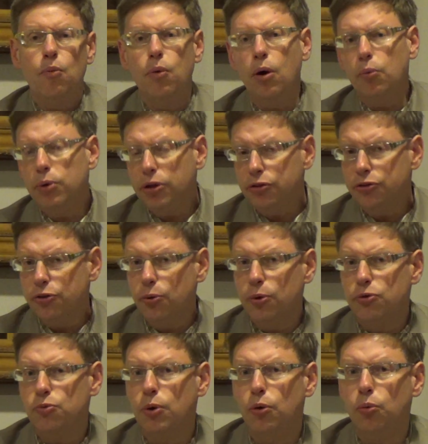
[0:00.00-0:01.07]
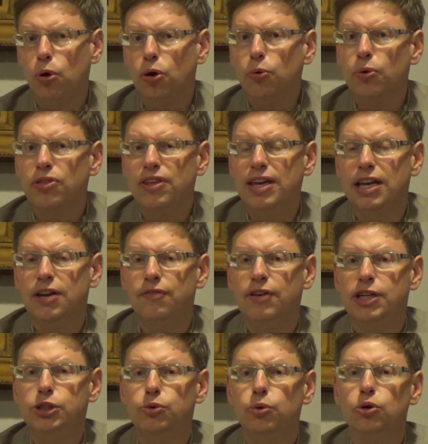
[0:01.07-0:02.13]
What we'll do is we'll work with the
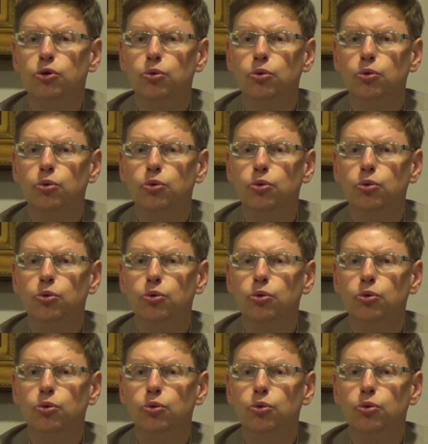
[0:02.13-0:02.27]
individual